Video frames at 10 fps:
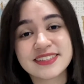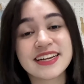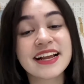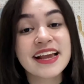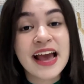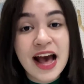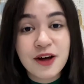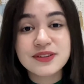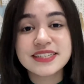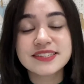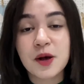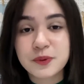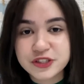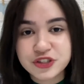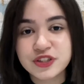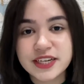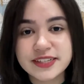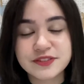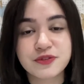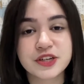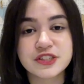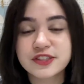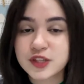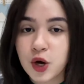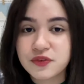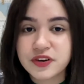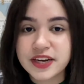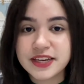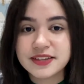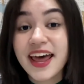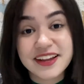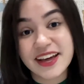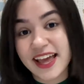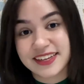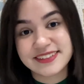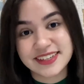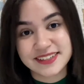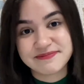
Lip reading: and countless opportunities for discovery and connection.